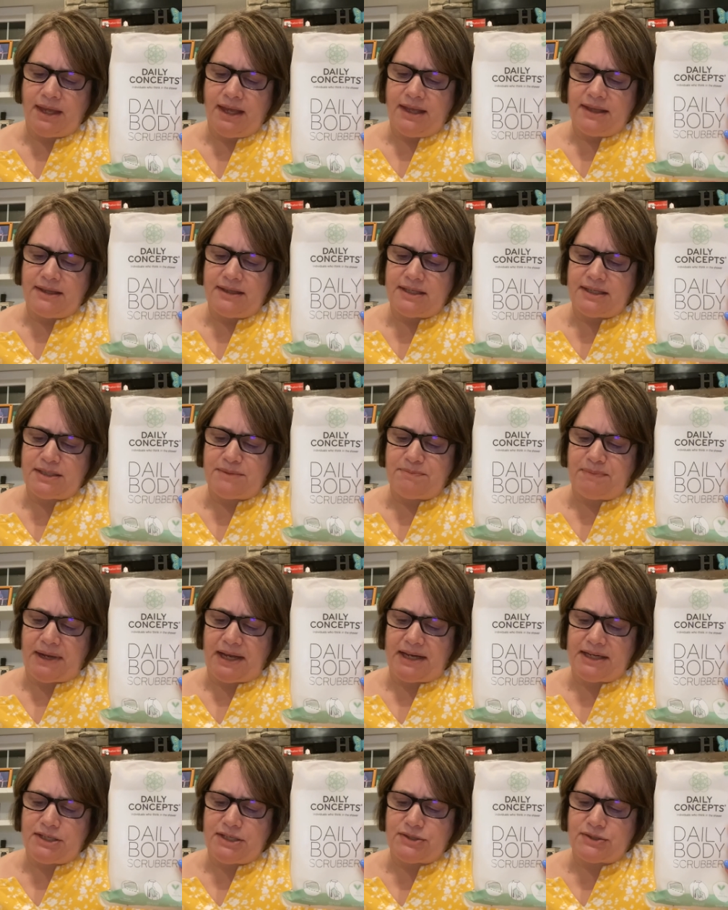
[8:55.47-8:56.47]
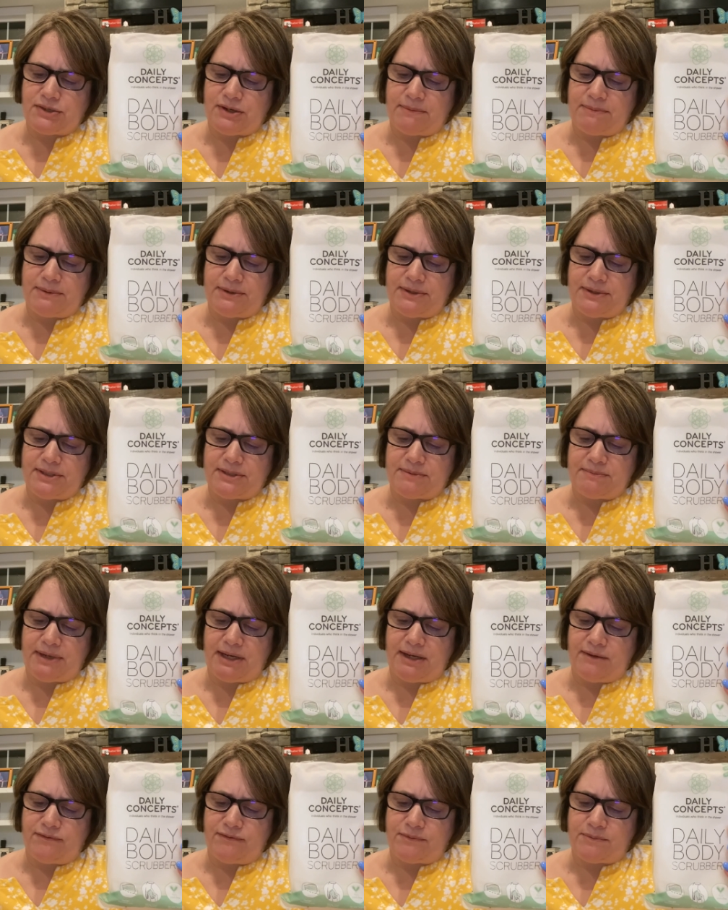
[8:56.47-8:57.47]
This body scrubber is
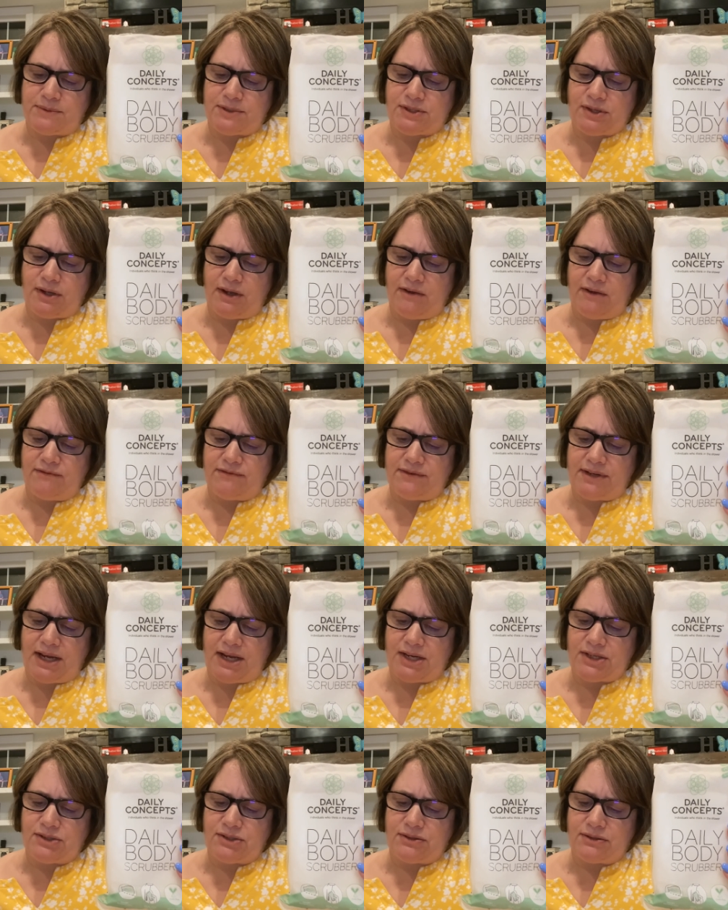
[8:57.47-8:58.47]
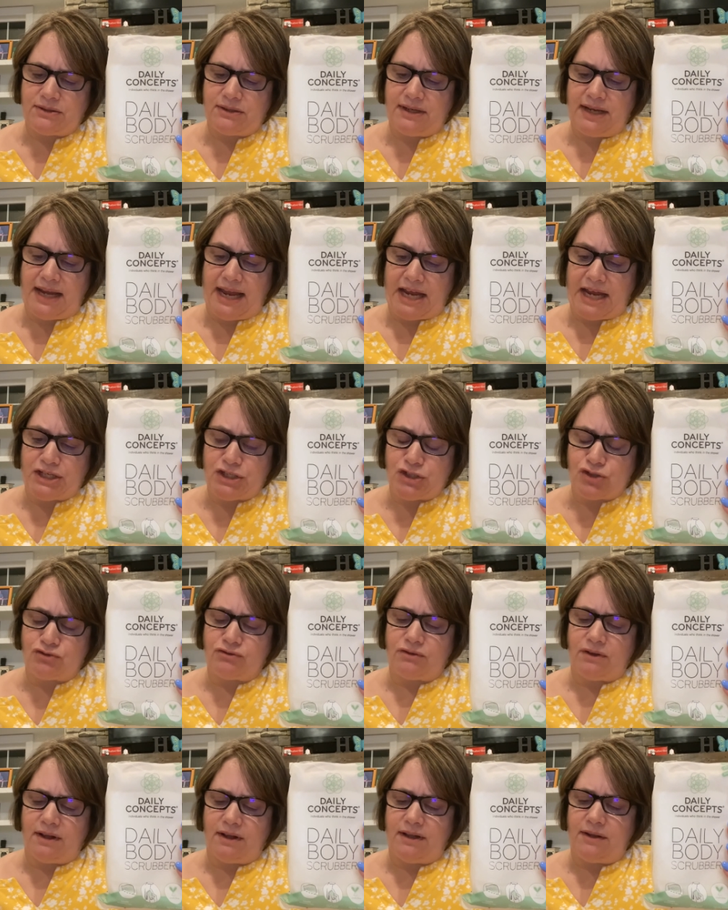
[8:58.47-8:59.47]
made from soft,
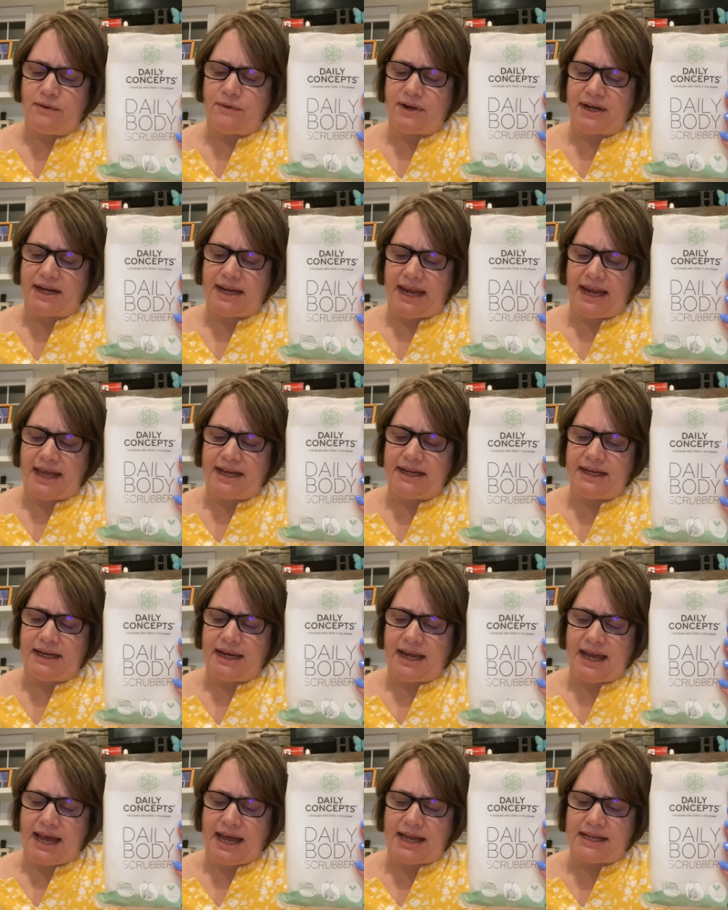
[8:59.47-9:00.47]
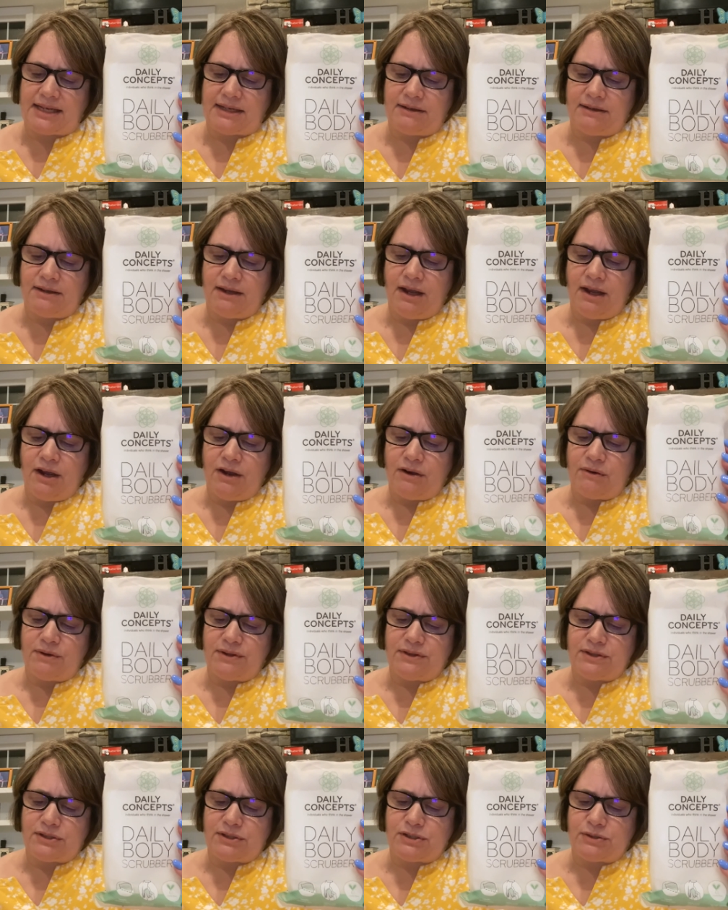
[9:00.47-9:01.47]
natural, organic cotton
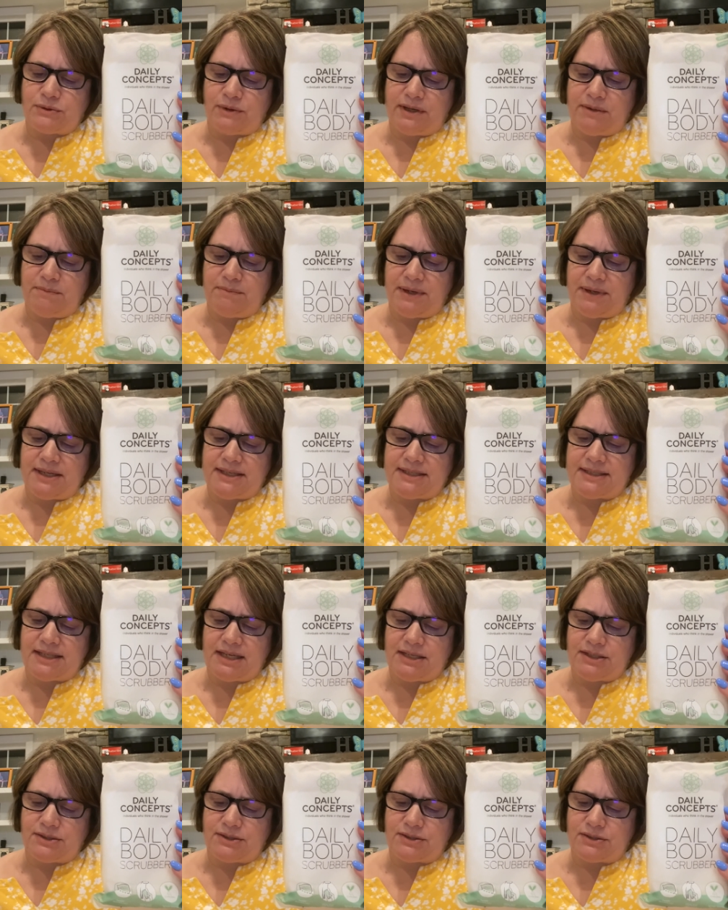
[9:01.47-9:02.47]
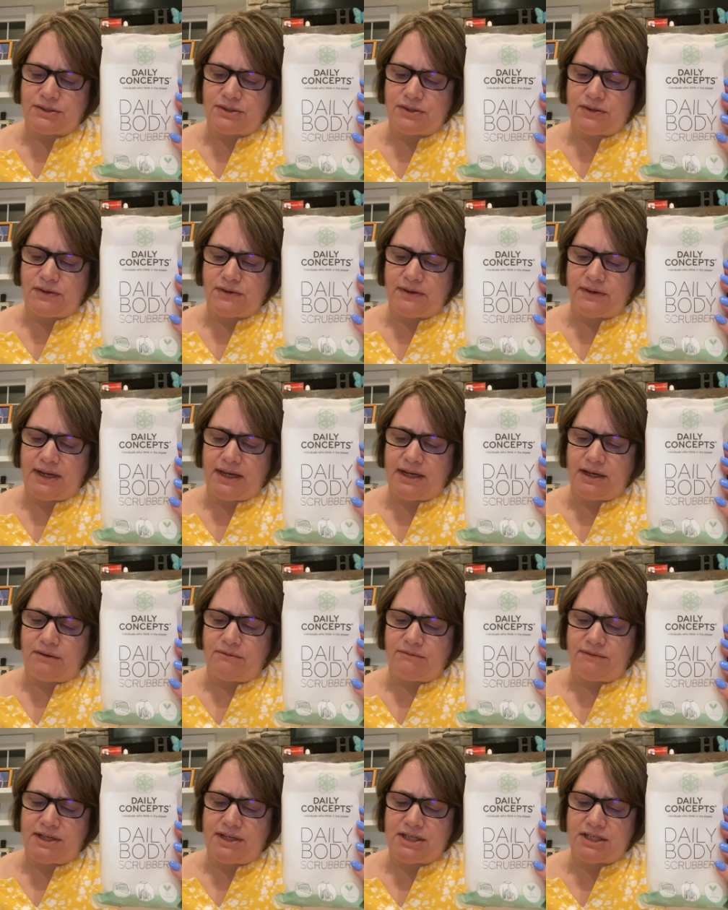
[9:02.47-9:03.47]
with a soy-based center to create a
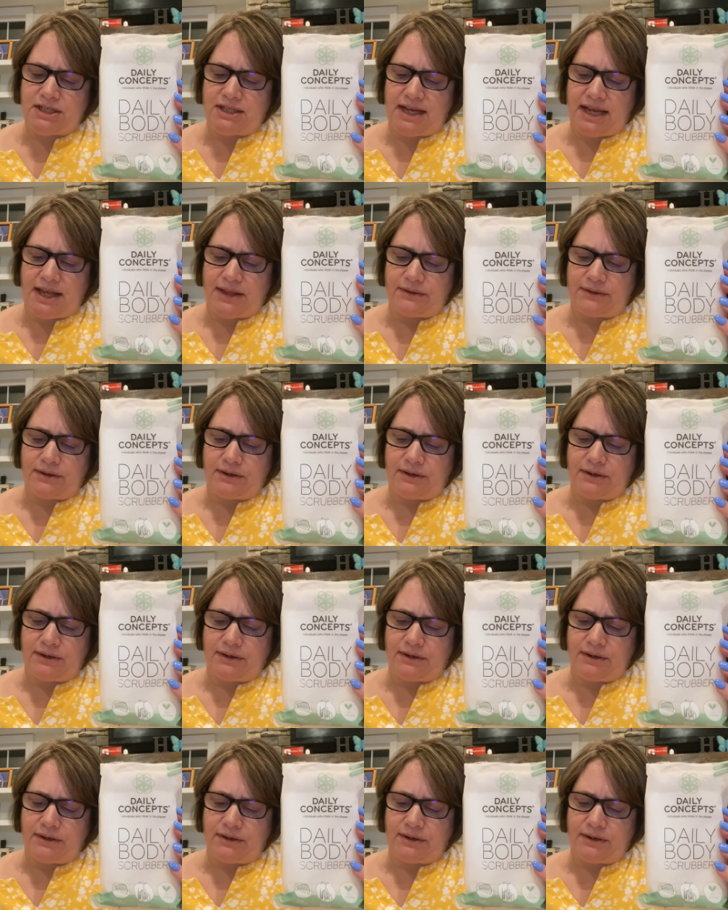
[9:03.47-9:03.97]
rich lather